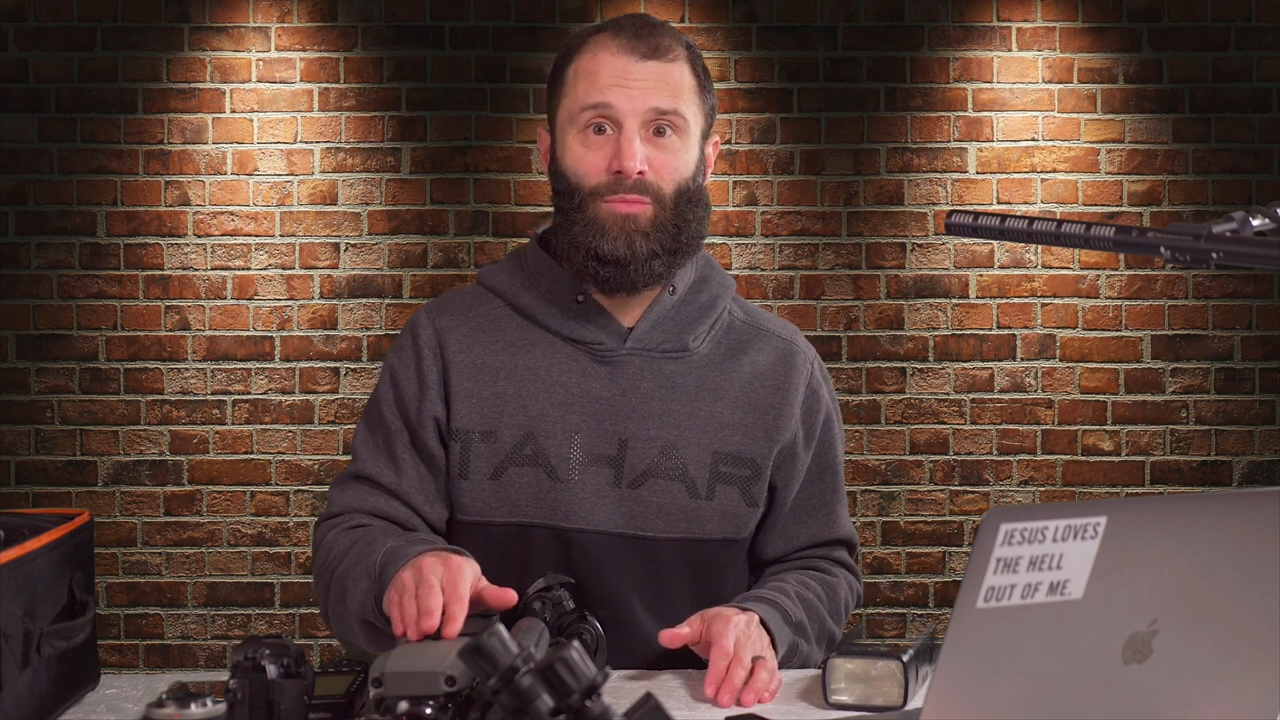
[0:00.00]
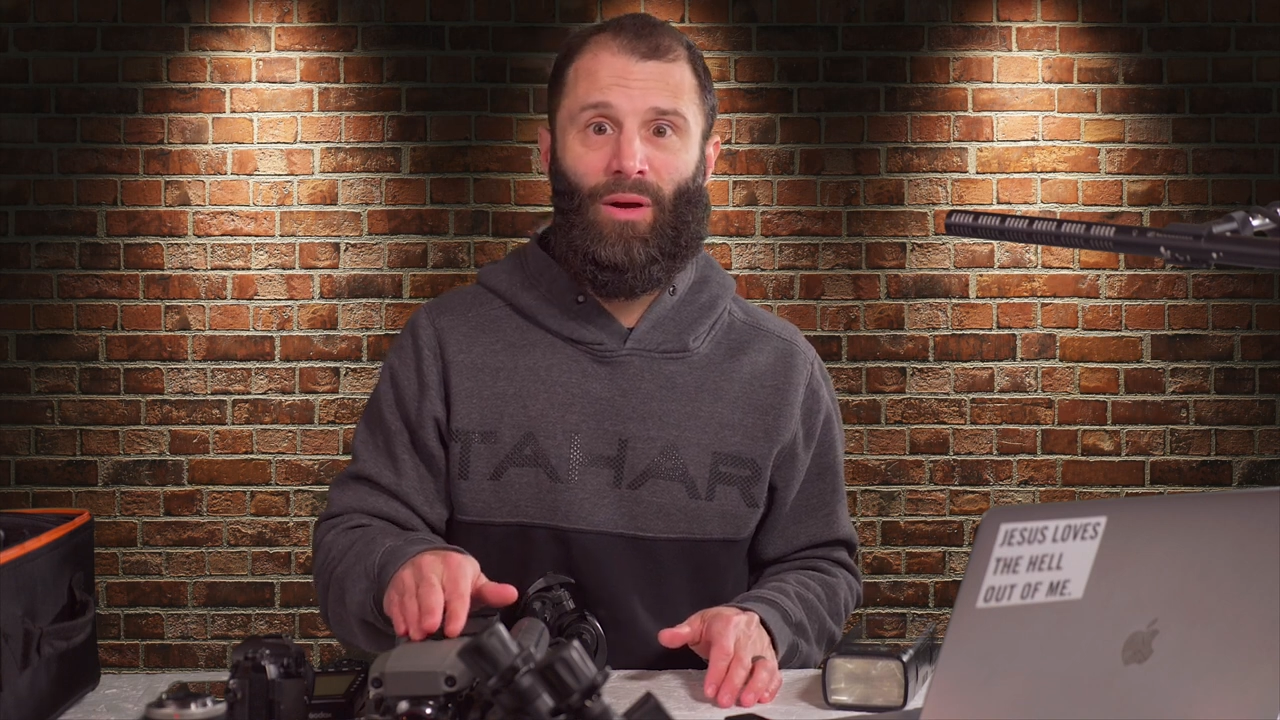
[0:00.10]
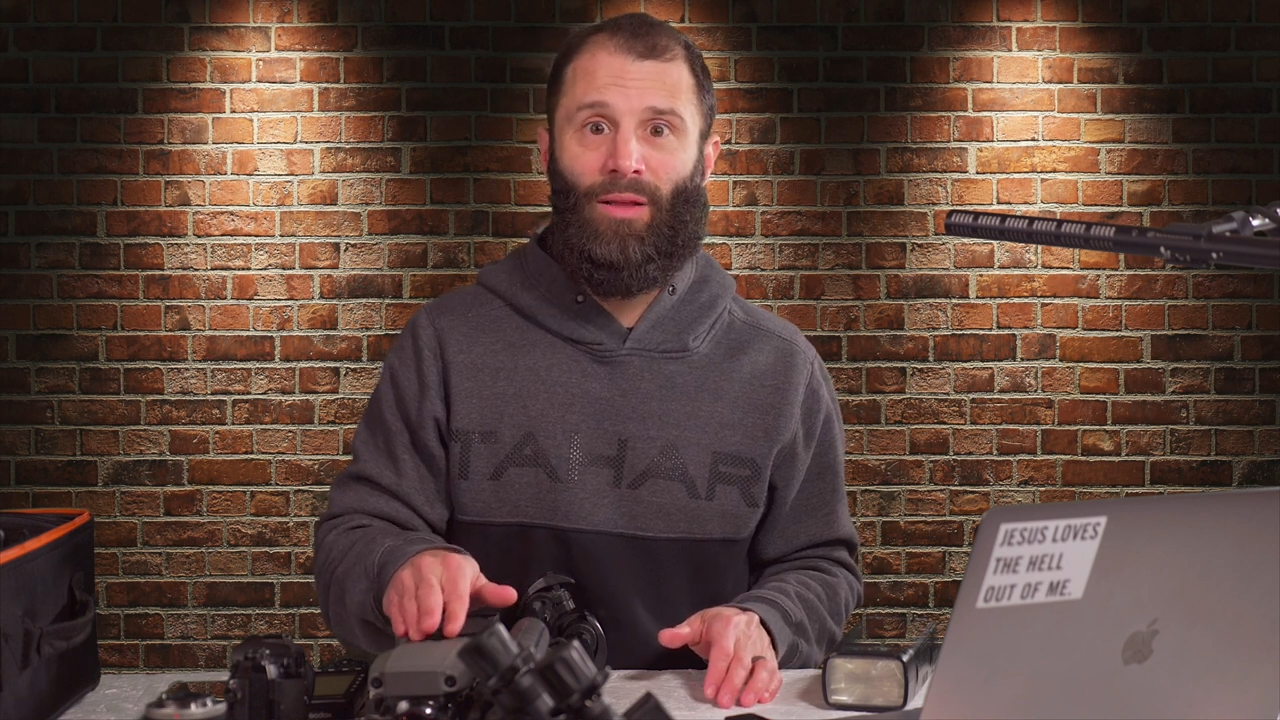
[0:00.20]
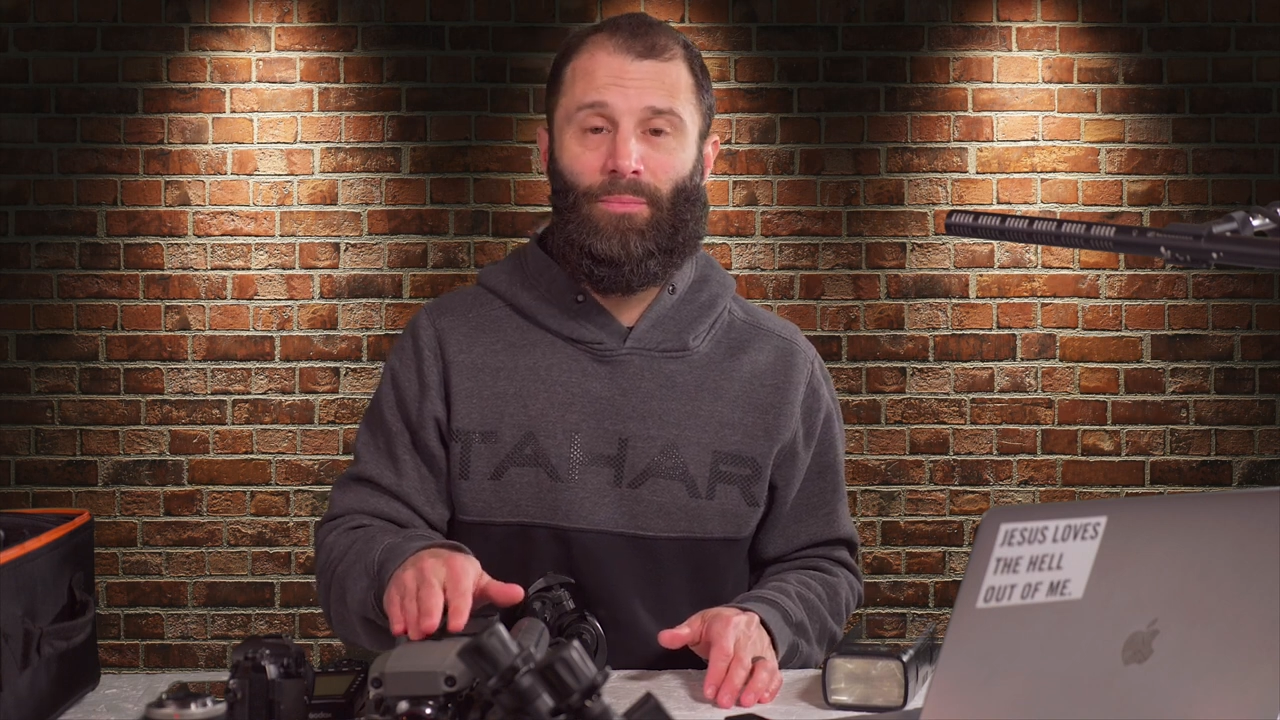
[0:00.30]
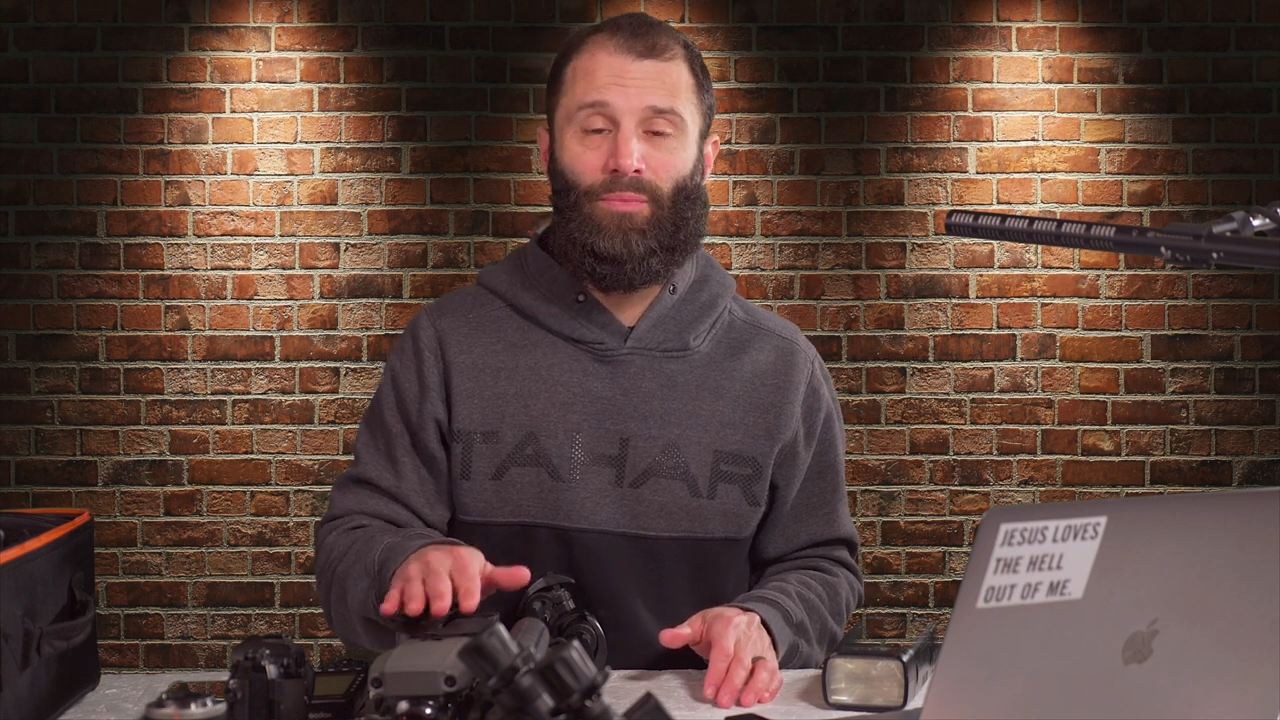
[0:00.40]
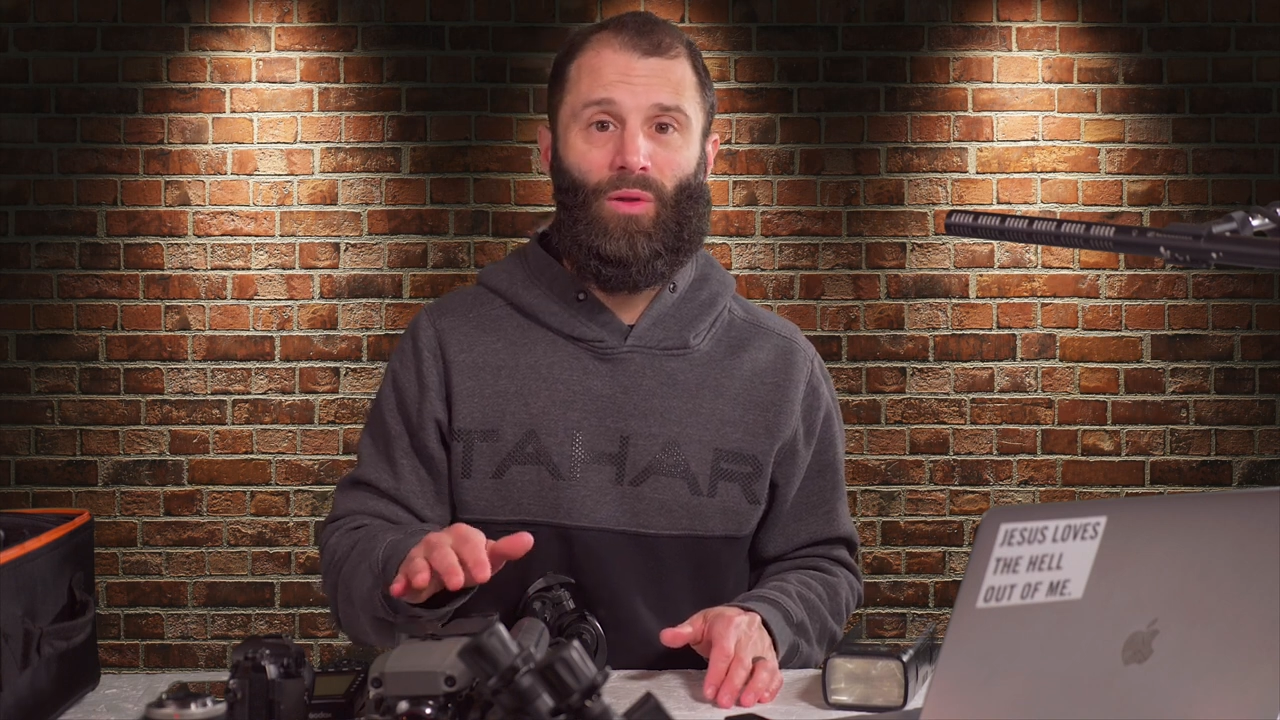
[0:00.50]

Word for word: might